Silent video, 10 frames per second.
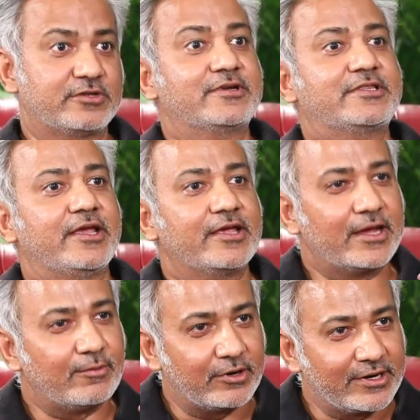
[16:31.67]
So they were
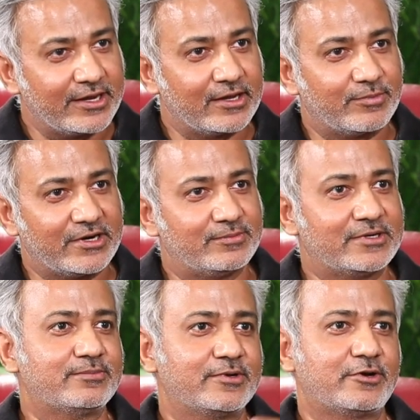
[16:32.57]
thinking about getting a pet,
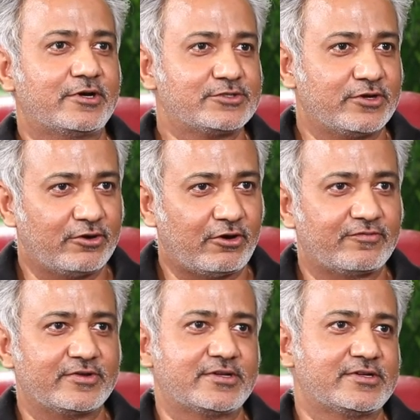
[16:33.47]
but because you're in
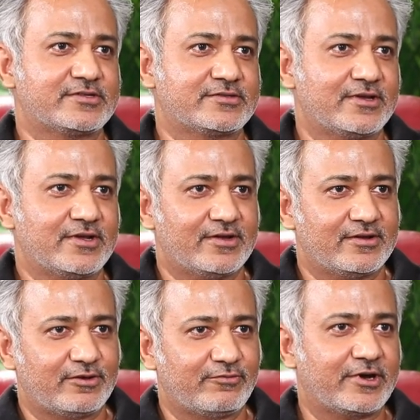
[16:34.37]
office,
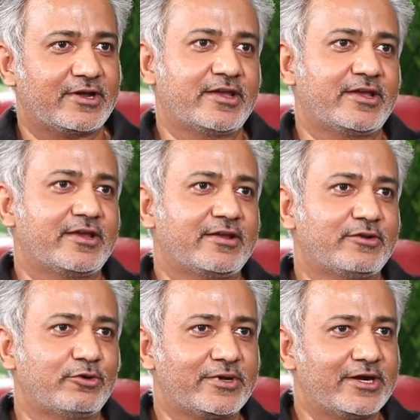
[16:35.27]
you're
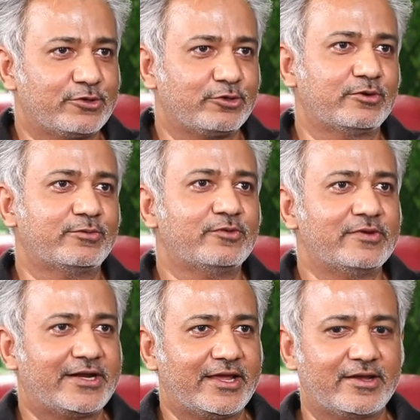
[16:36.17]
working, nobody at home, who
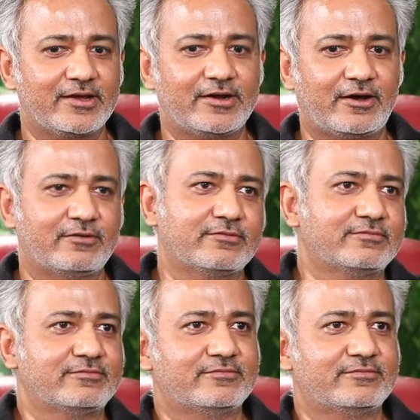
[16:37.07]
will take care now?